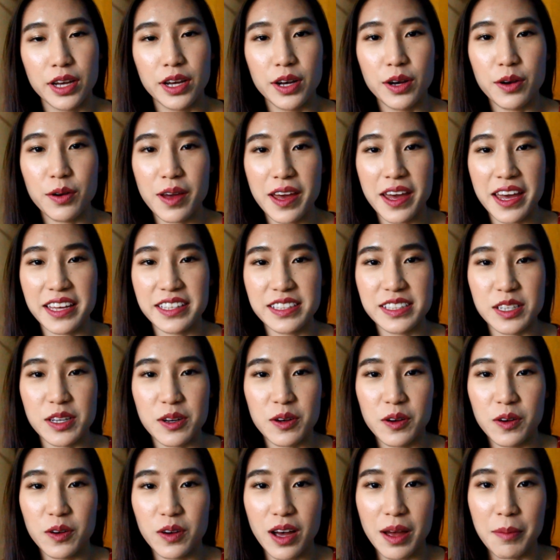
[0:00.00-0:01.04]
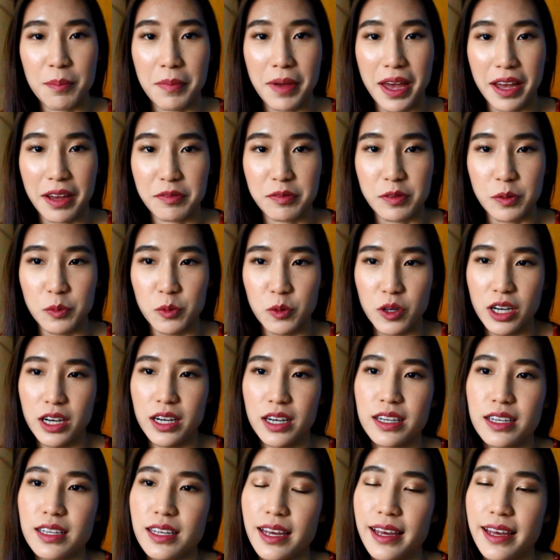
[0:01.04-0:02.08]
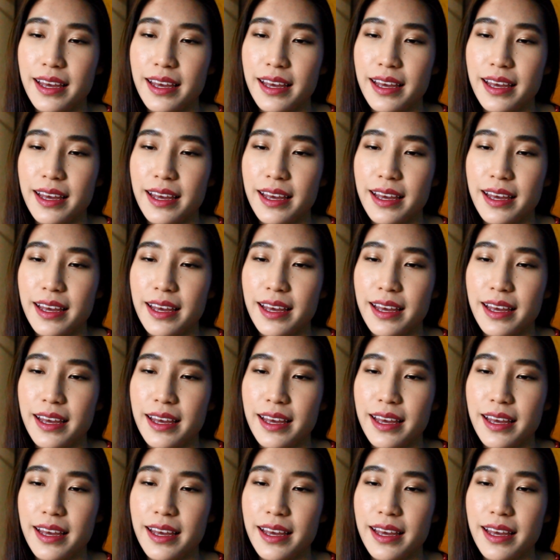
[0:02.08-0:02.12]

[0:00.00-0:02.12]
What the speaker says: Okay, so I'm back from work